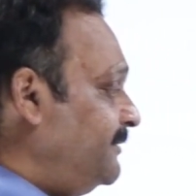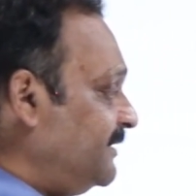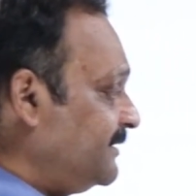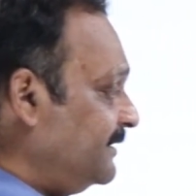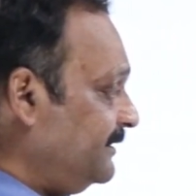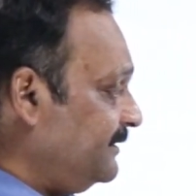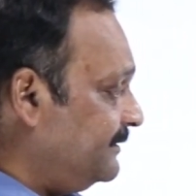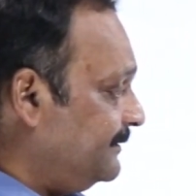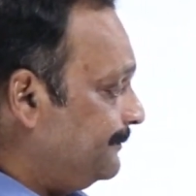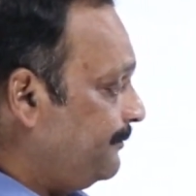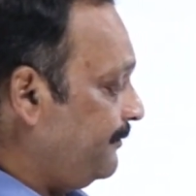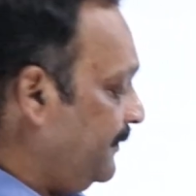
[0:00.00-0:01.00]
Just guess.
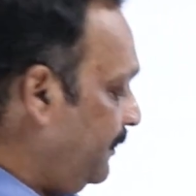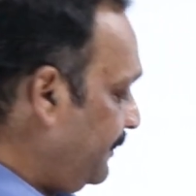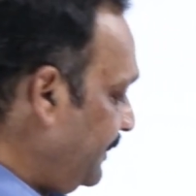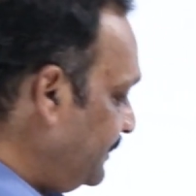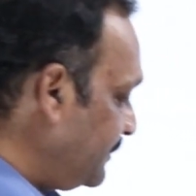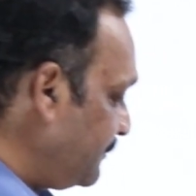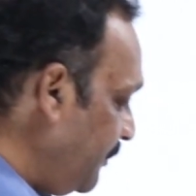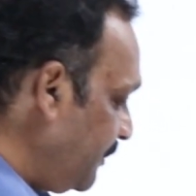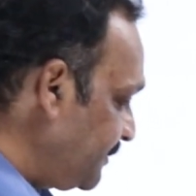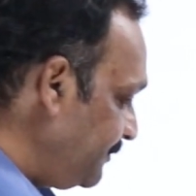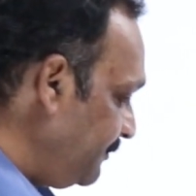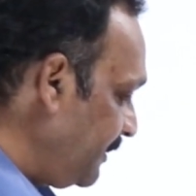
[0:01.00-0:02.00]
Okay, is it
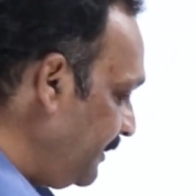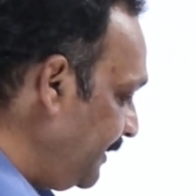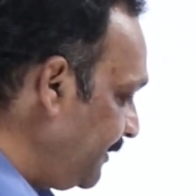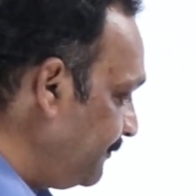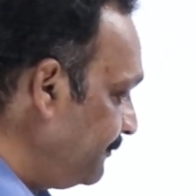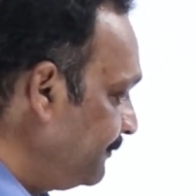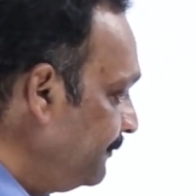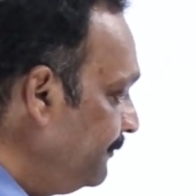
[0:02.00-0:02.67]
positive or negative?